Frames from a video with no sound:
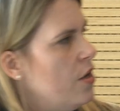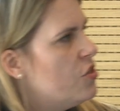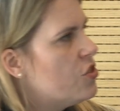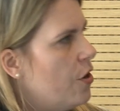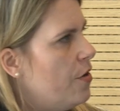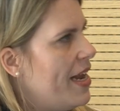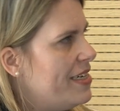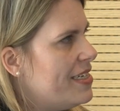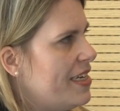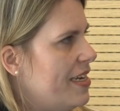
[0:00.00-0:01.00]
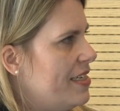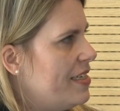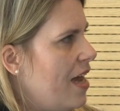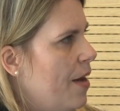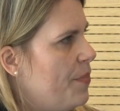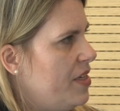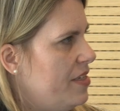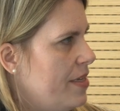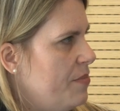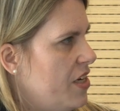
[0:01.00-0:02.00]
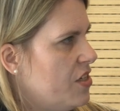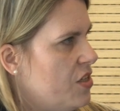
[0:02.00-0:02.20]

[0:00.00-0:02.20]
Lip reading: So entities that are subject